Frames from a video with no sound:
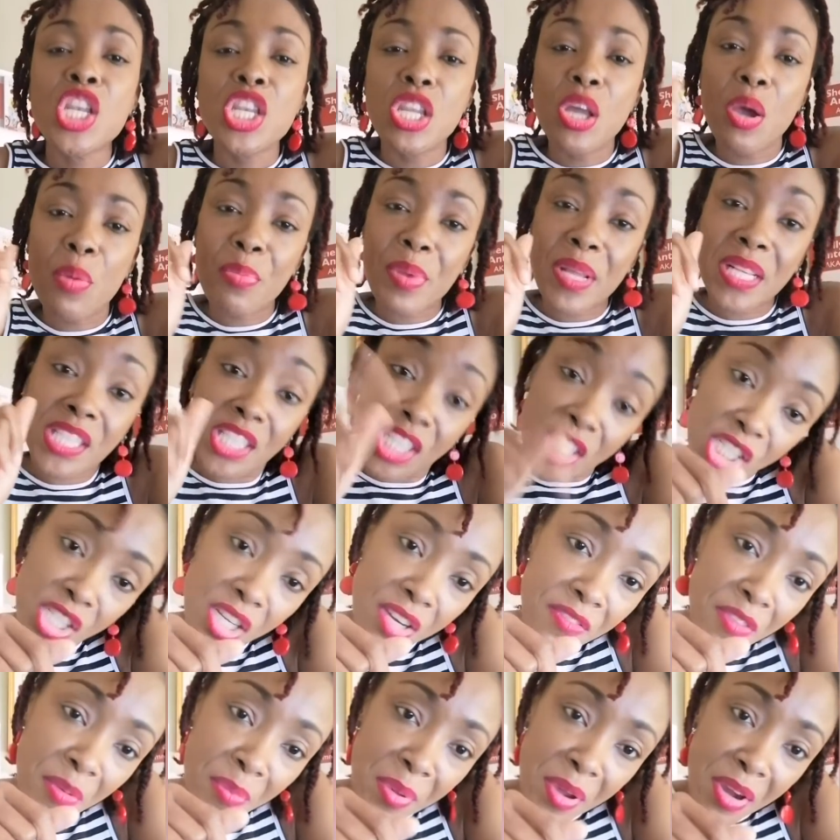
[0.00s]
now
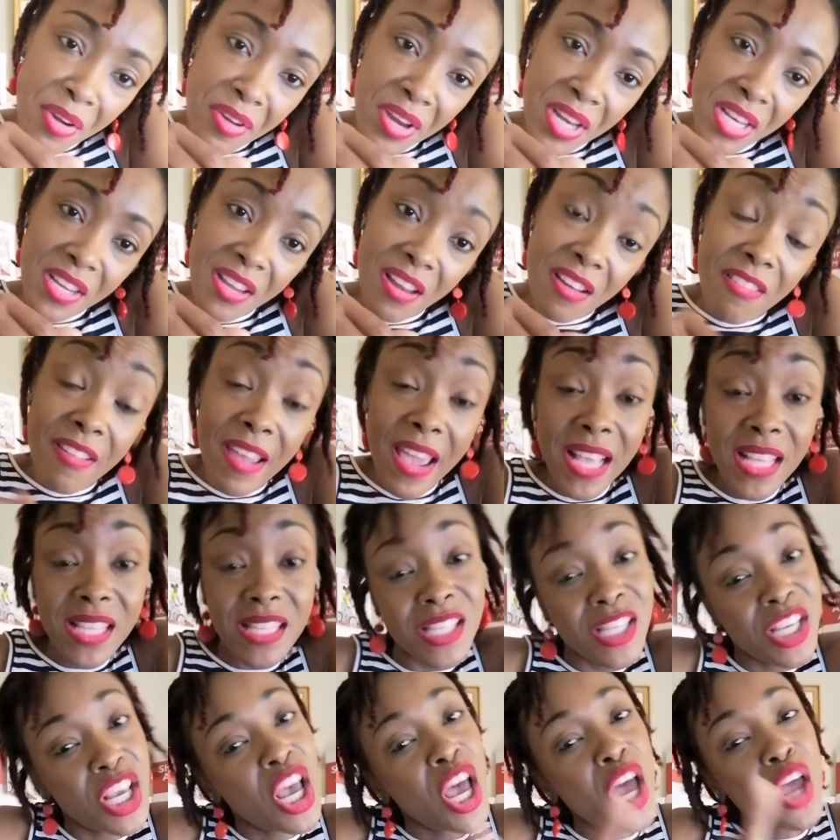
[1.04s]
petition for parental
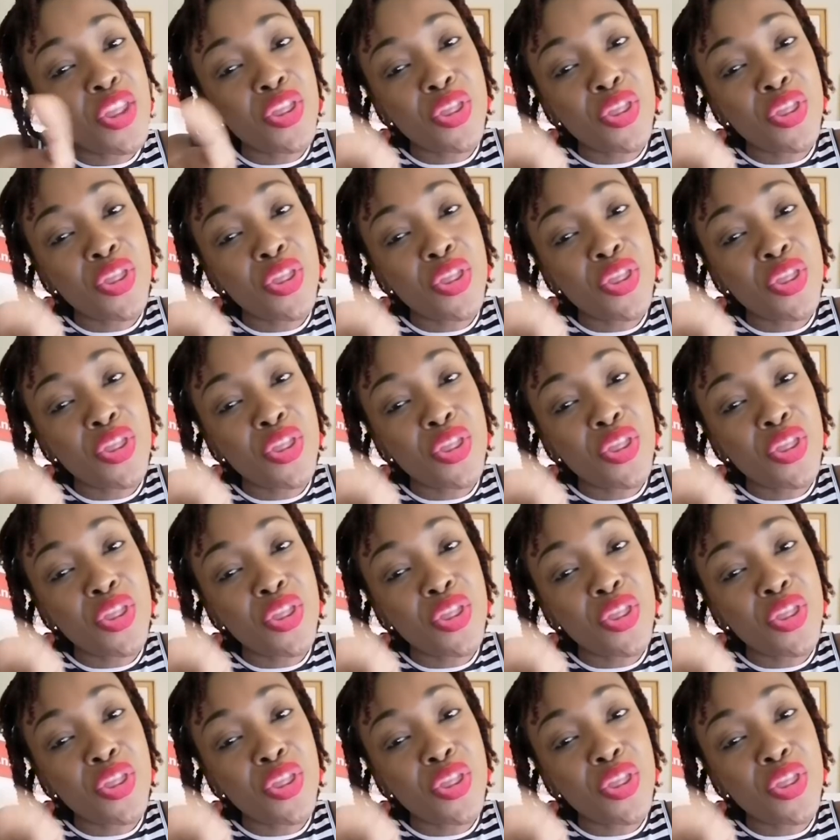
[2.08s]
rights.